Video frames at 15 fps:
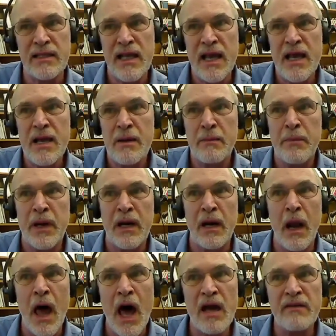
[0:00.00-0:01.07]
but a lot
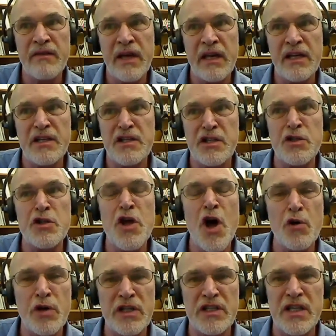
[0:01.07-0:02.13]
of it is
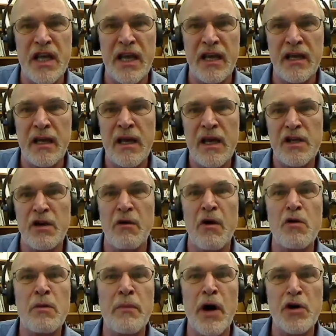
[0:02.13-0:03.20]
noticing your own
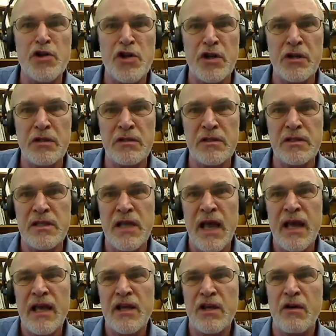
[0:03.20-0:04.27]
emotions,
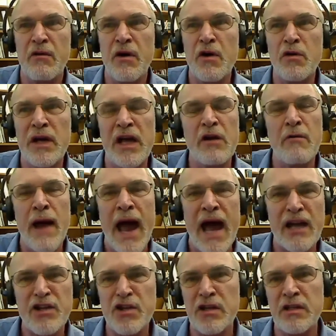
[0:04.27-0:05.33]
your own
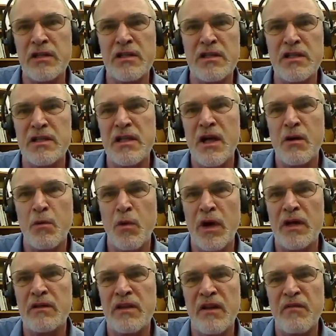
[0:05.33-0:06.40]
interactions with
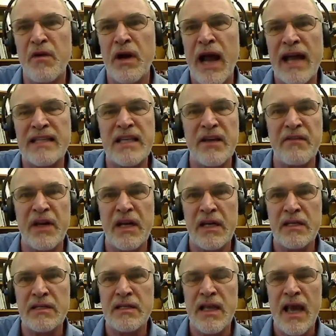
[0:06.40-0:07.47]
different
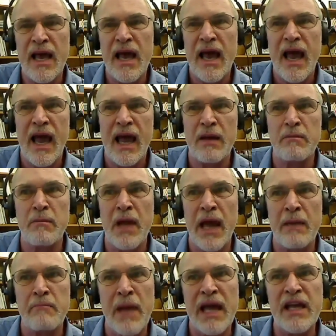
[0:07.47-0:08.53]
activities, and
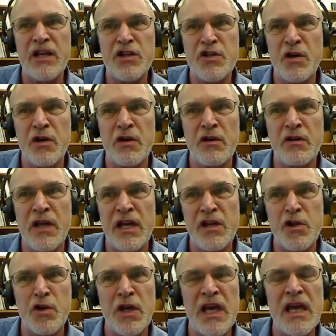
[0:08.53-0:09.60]
making sure that you
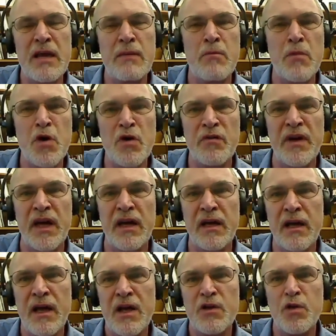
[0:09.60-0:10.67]
keep moving
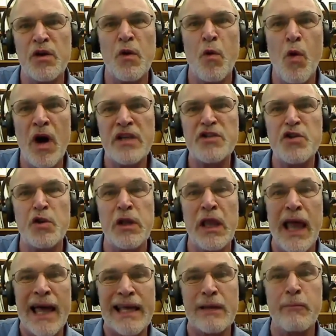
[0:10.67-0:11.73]
toward the ones you like
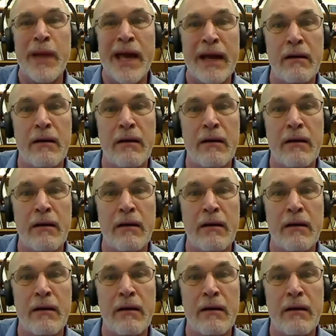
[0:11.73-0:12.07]
better.